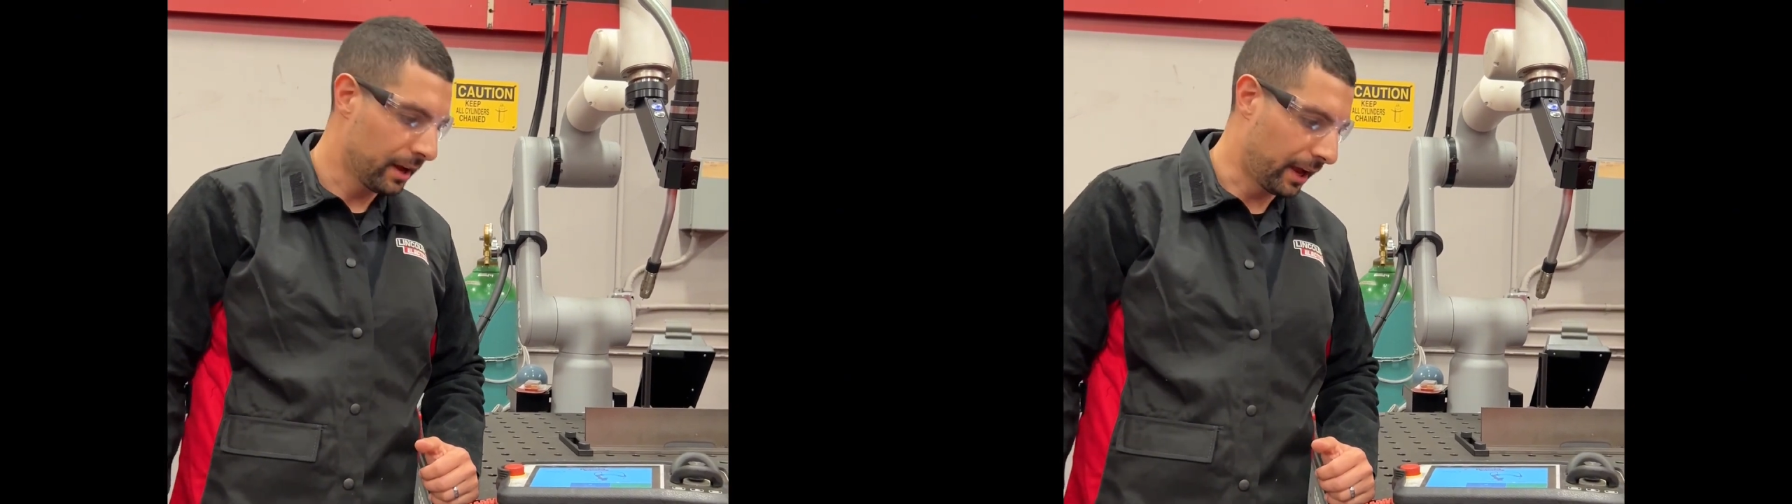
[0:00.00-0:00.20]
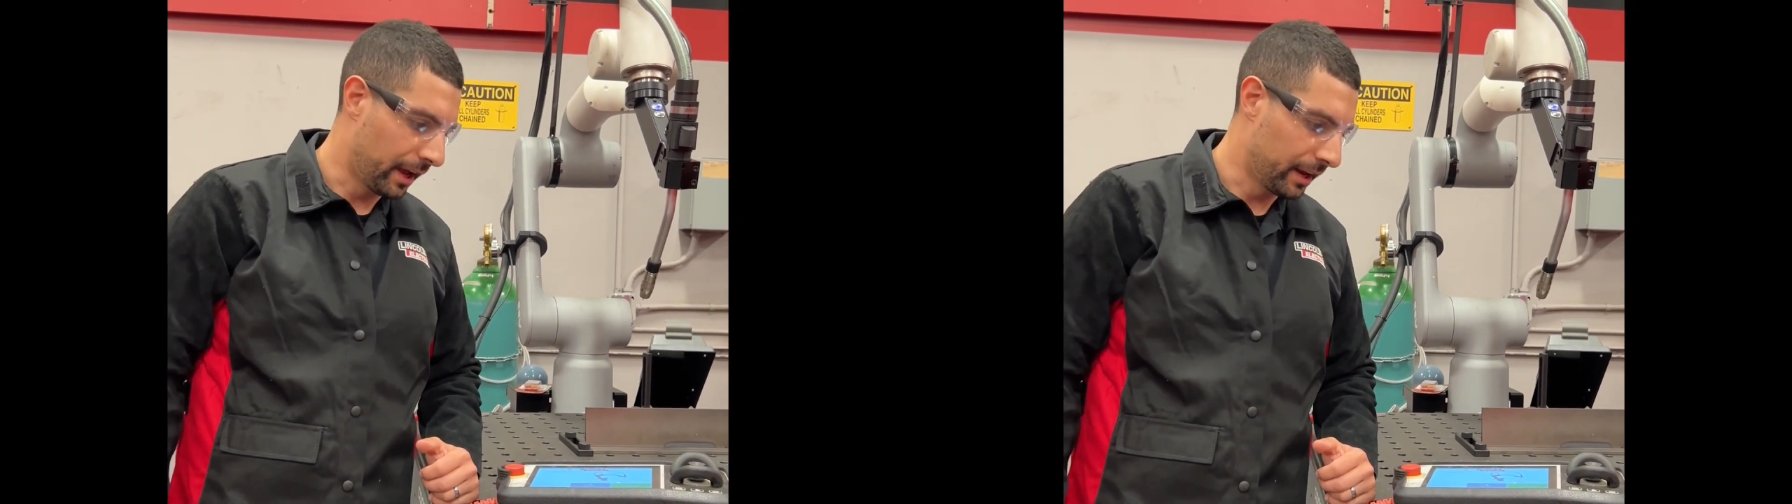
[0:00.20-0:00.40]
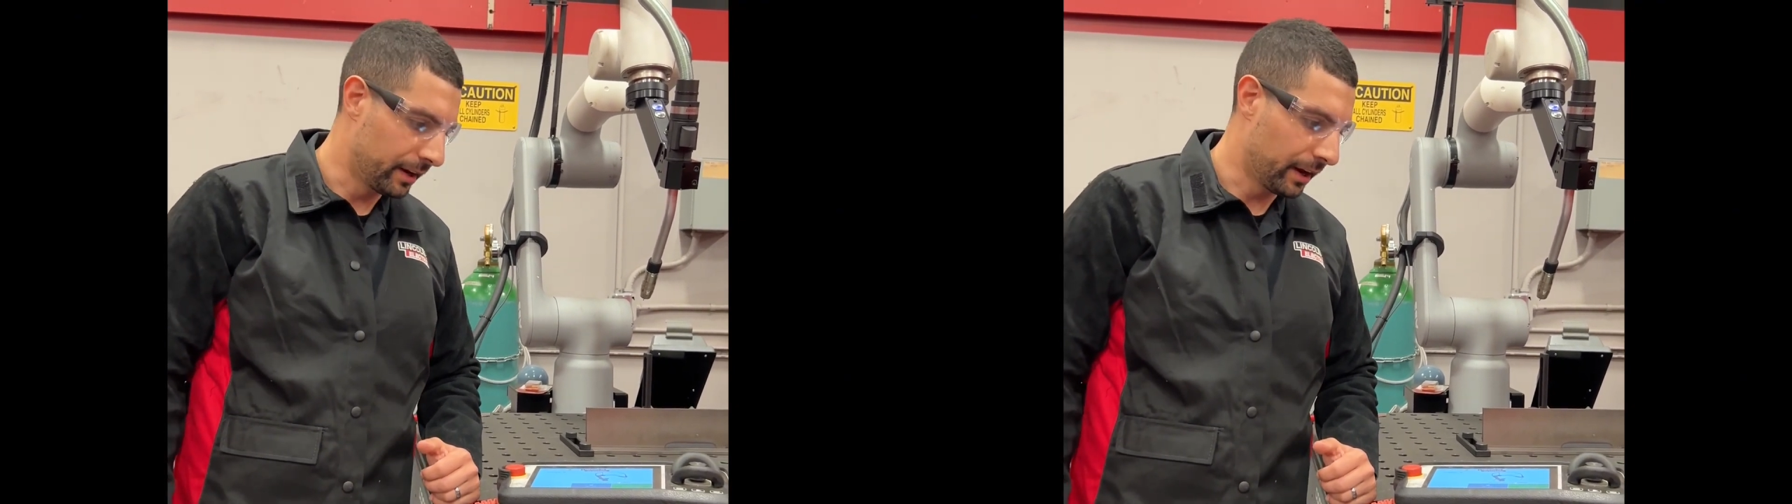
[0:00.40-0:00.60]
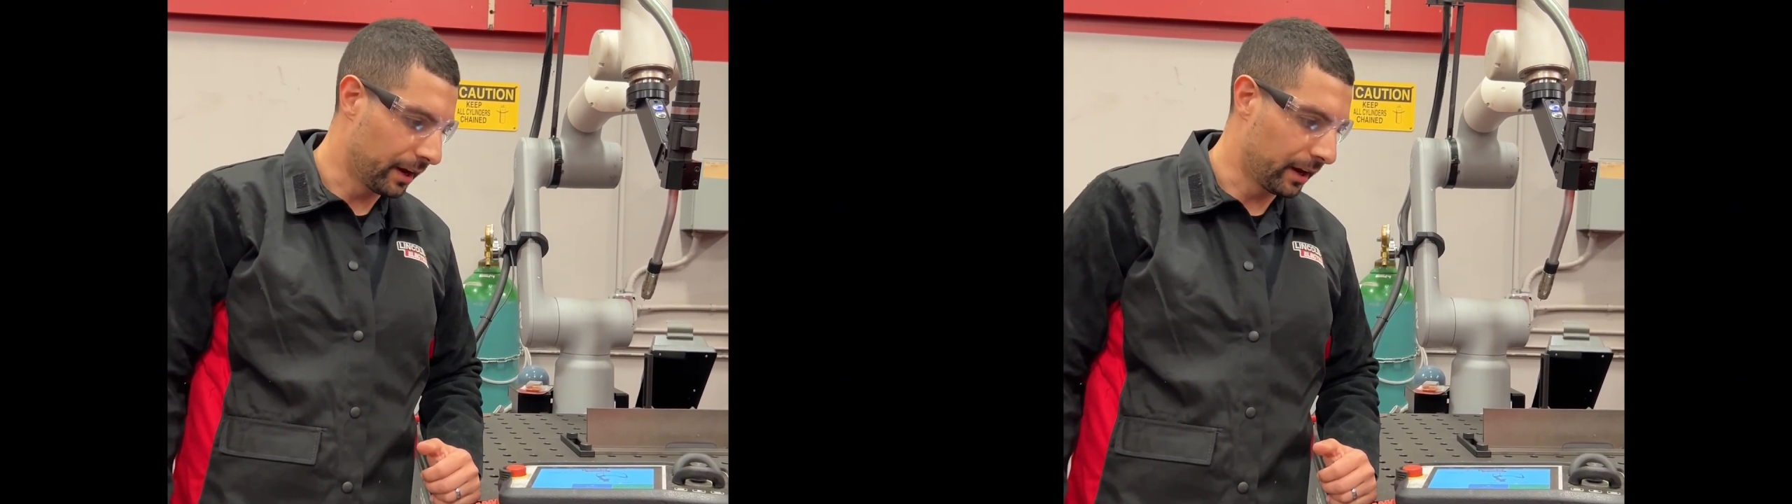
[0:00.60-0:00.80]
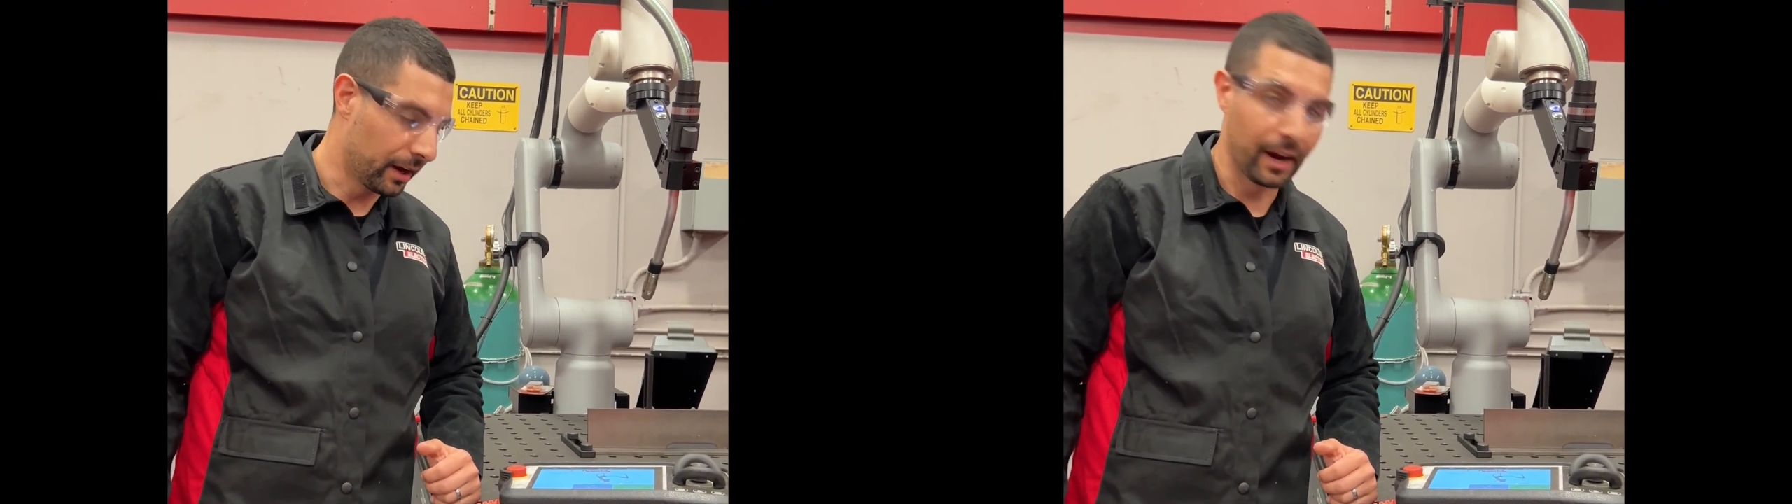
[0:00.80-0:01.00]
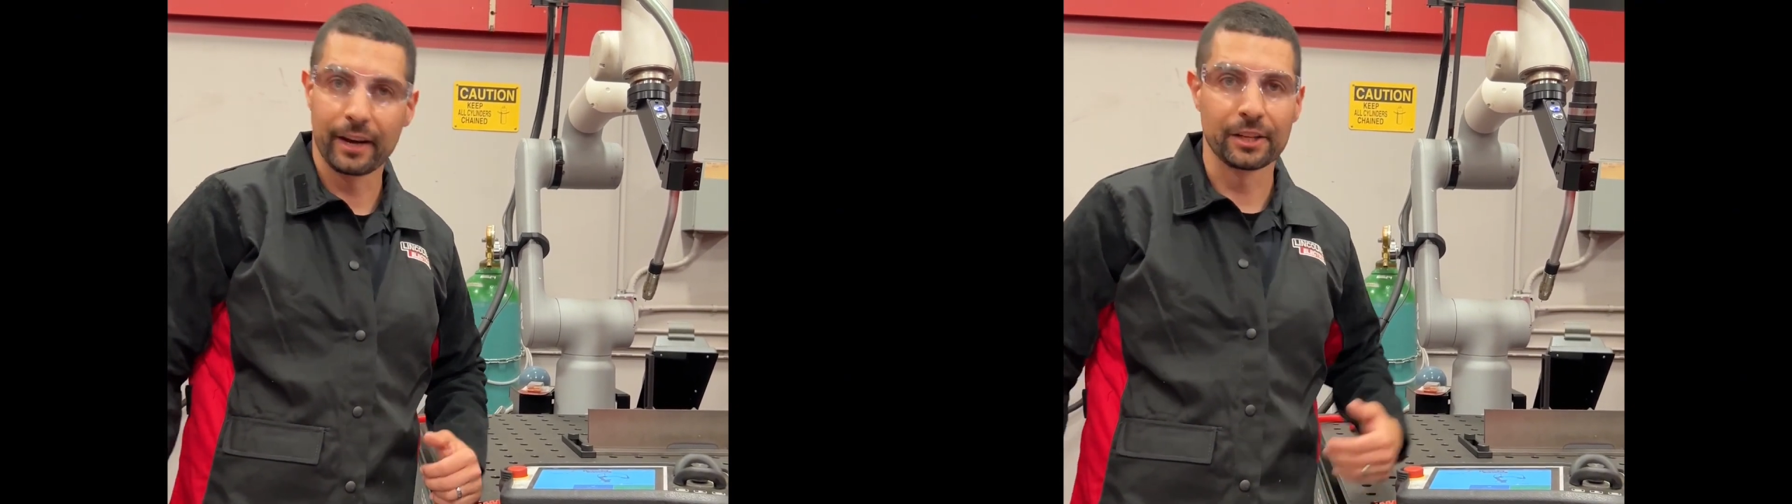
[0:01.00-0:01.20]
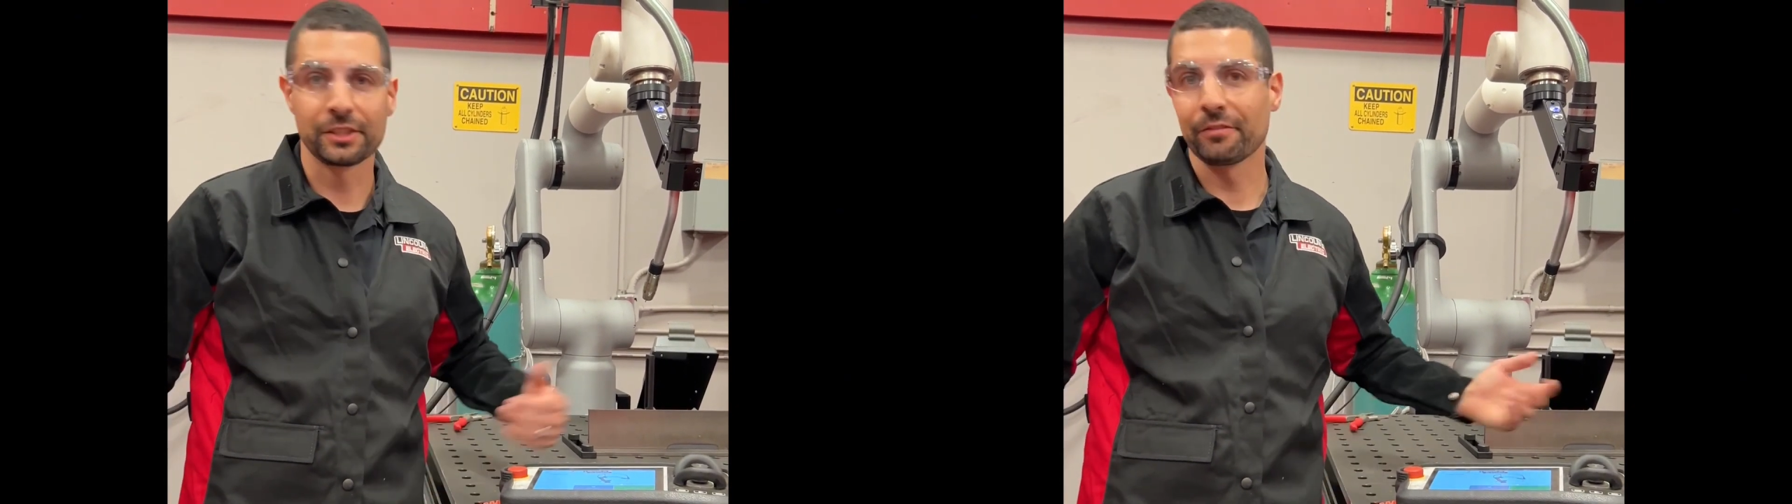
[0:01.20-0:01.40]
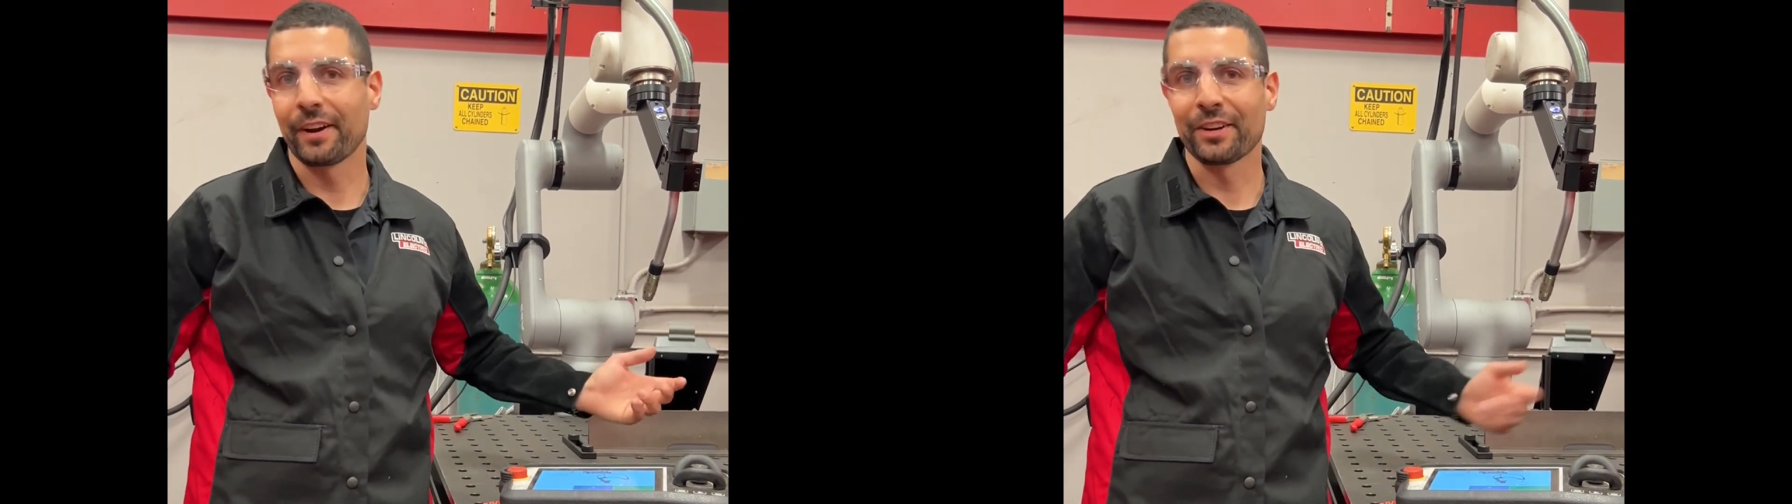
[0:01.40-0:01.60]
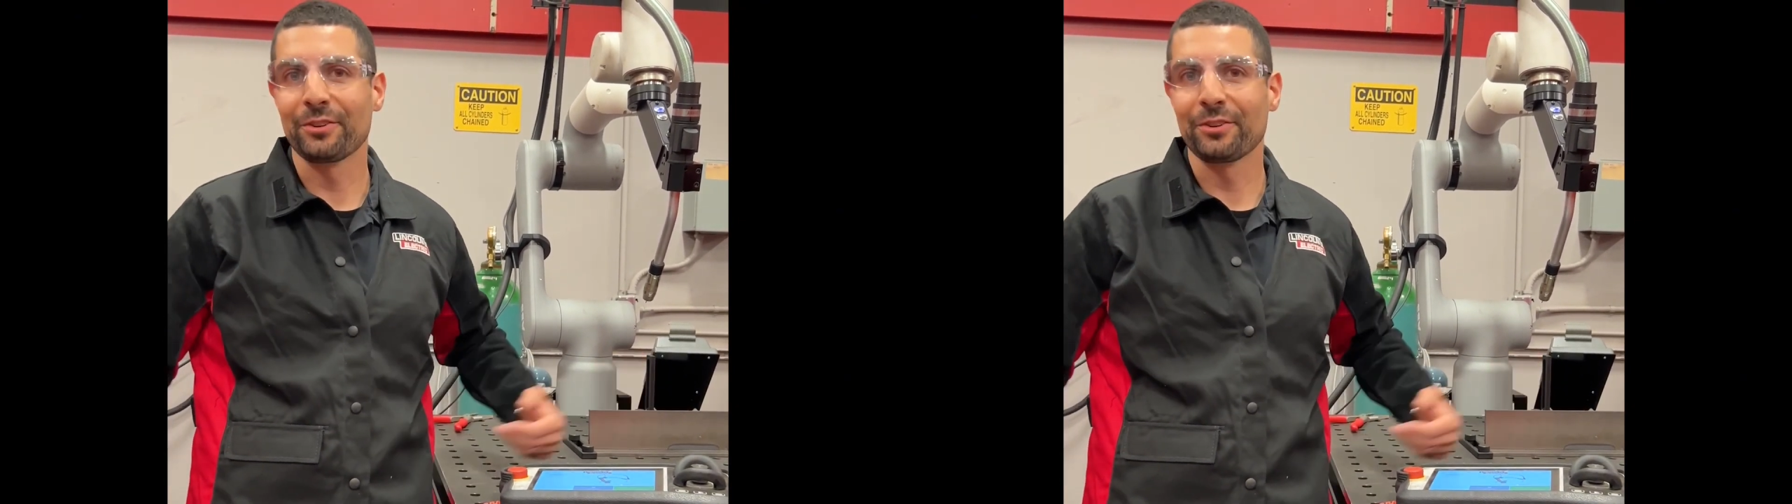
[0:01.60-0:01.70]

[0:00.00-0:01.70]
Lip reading: and I'm going to see if I can